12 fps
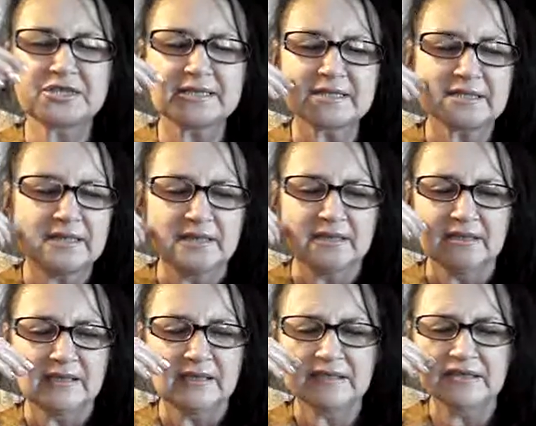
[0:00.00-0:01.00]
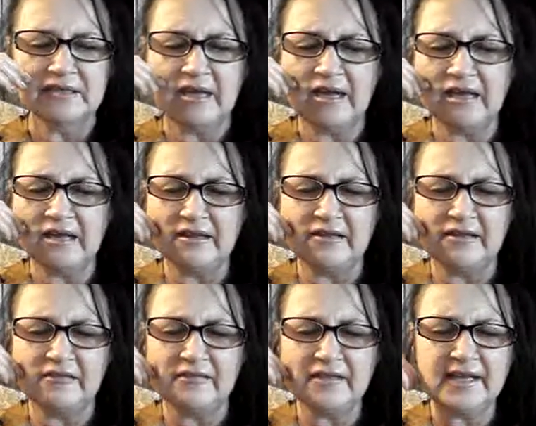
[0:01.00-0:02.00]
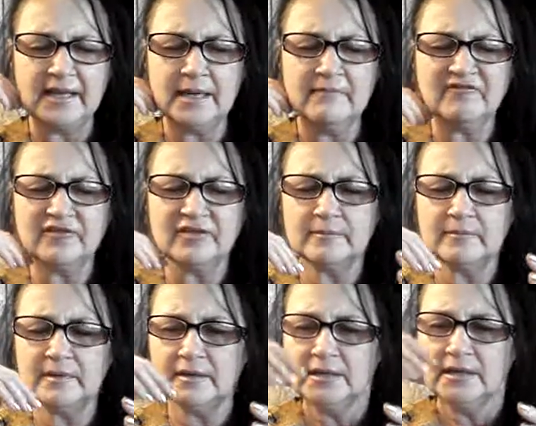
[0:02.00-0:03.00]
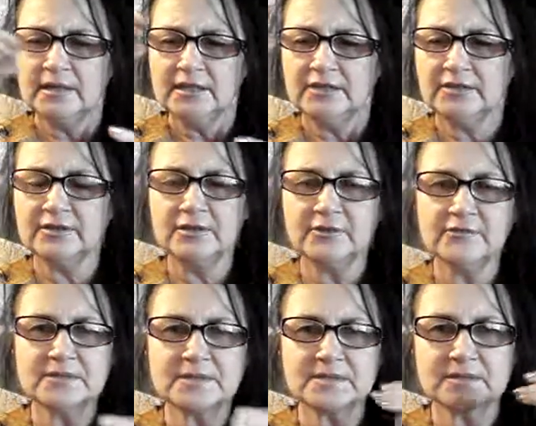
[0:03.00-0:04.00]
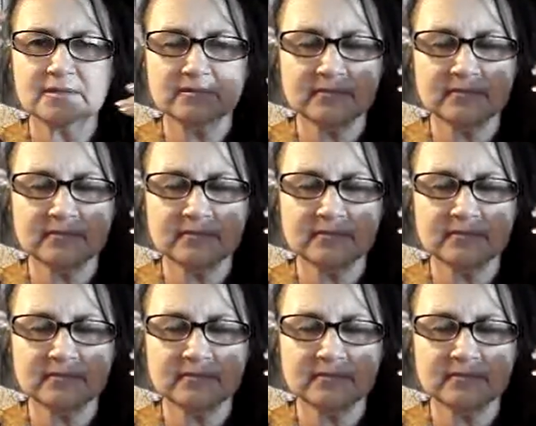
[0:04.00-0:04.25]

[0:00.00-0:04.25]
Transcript: Just, uh, they come from, you know, there's